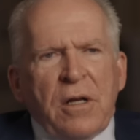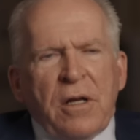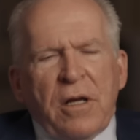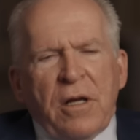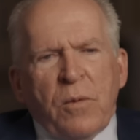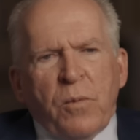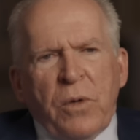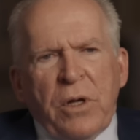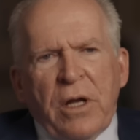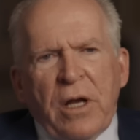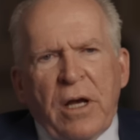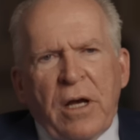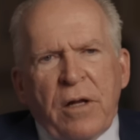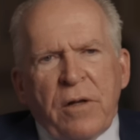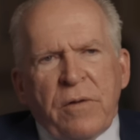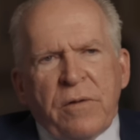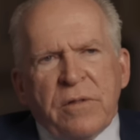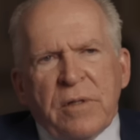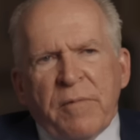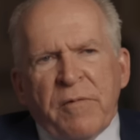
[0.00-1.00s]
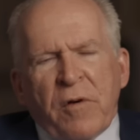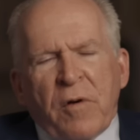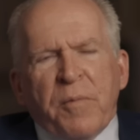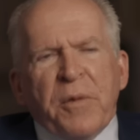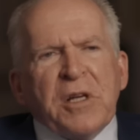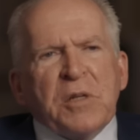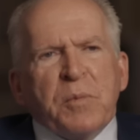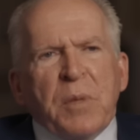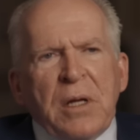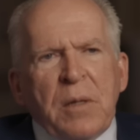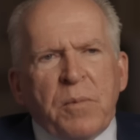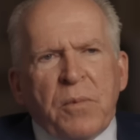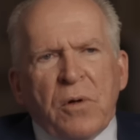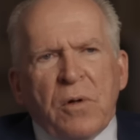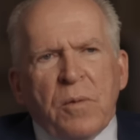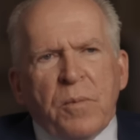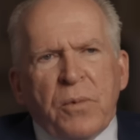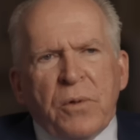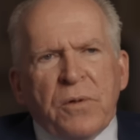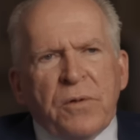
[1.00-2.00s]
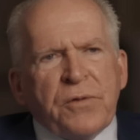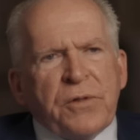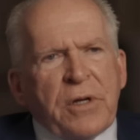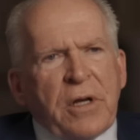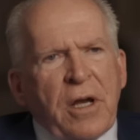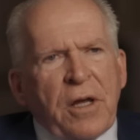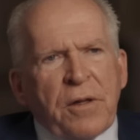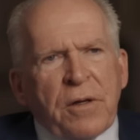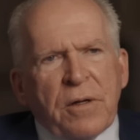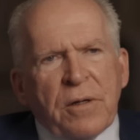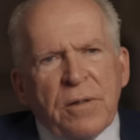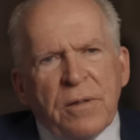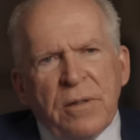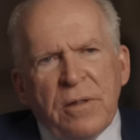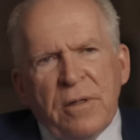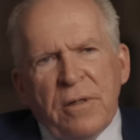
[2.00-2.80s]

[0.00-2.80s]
And we had some of our best people pull together